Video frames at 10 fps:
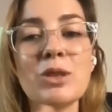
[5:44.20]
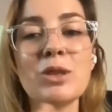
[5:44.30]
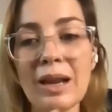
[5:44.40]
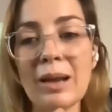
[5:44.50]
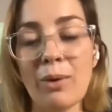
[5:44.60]

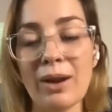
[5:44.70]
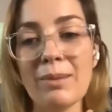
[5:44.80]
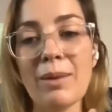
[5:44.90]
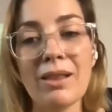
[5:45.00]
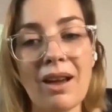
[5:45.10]
turning
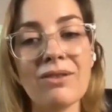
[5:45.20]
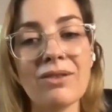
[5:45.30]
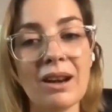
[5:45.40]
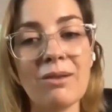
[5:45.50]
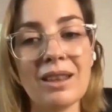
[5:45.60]
point in my life
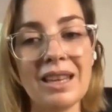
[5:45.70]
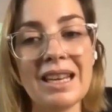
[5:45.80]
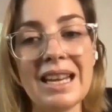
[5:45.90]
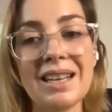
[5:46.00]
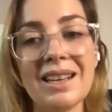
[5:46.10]
that I really
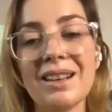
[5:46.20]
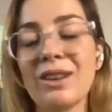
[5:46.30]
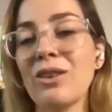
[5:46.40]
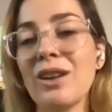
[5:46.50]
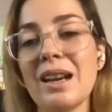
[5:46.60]
needed,
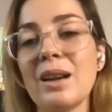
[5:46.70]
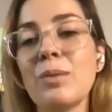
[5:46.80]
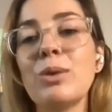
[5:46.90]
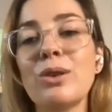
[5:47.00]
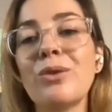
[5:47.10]
and created a
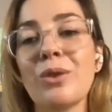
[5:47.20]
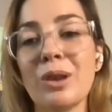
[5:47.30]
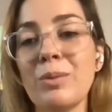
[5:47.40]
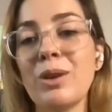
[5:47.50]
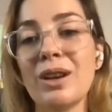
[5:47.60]
beautiful
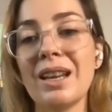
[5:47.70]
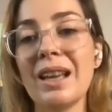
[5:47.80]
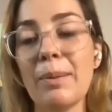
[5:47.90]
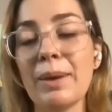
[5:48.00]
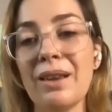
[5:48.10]

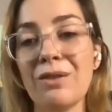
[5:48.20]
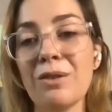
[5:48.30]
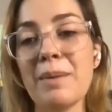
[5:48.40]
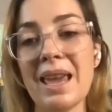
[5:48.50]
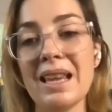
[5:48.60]
community up here
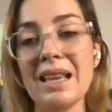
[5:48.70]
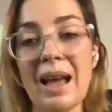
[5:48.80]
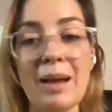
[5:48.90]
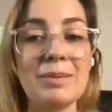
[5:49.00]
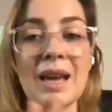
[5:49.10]
for me
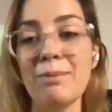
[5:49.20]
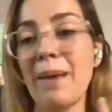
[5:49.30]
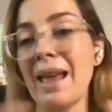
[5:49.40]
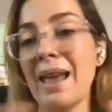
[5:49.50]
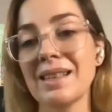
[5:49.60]
to have
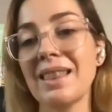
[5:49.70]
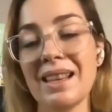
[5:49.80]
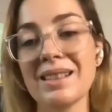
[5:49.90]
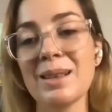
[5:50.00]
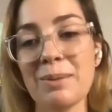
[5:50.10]
mates
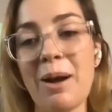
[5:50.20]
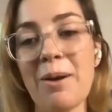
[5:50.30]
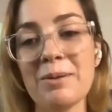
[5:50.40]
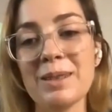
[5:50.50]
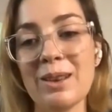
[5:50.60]
and things as
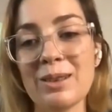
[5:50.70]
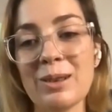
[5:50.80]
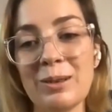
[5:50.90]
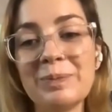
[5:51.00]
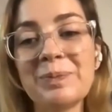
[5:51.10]
well. So
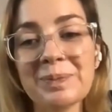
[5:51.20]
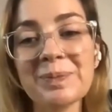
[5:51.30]
it's good.